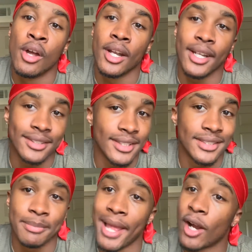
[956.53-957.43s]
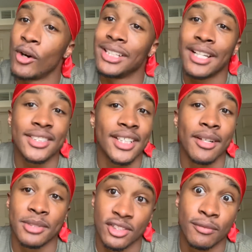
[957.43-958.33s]
they tell us to pack all our shit
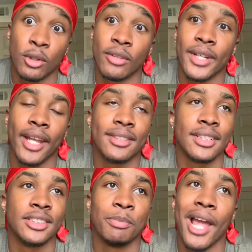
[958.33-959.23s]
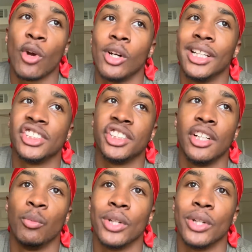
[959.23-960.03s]
up. This is the fourth day. They tell us to pack all our shit up.